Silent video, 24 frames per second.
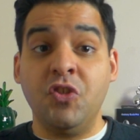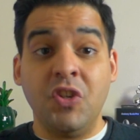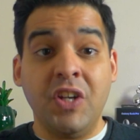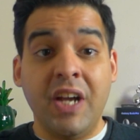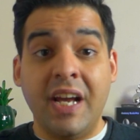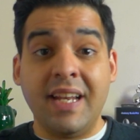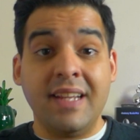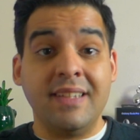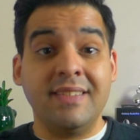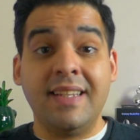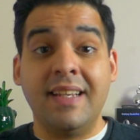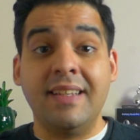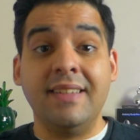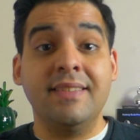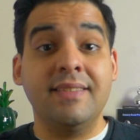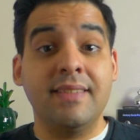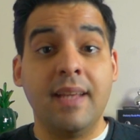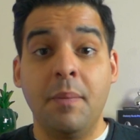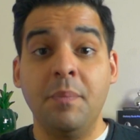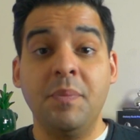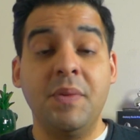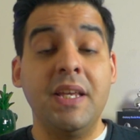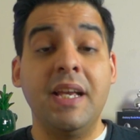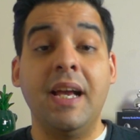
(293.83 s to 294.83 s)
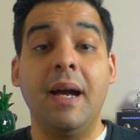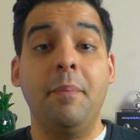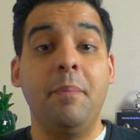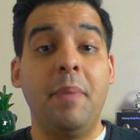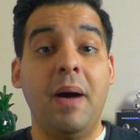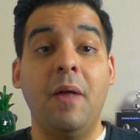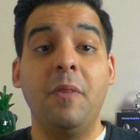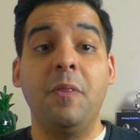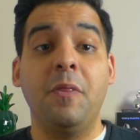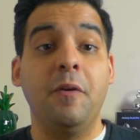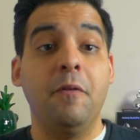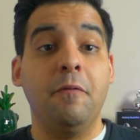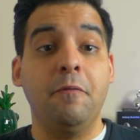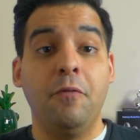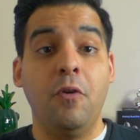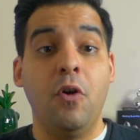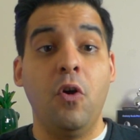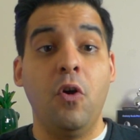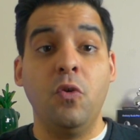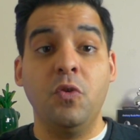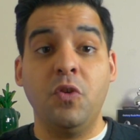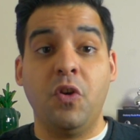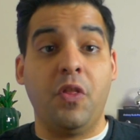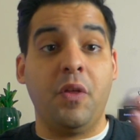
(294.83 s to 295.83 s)
you gotta say something about the
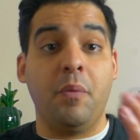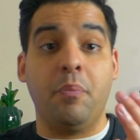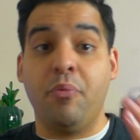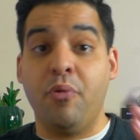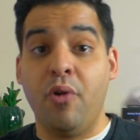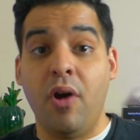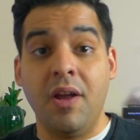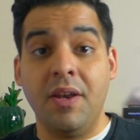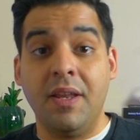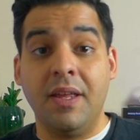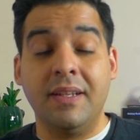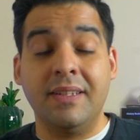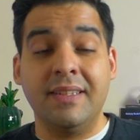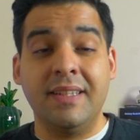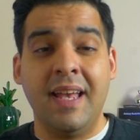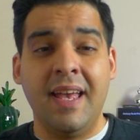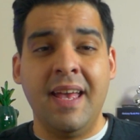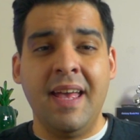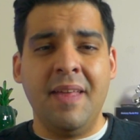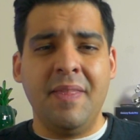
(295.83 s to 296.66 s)
phone or the product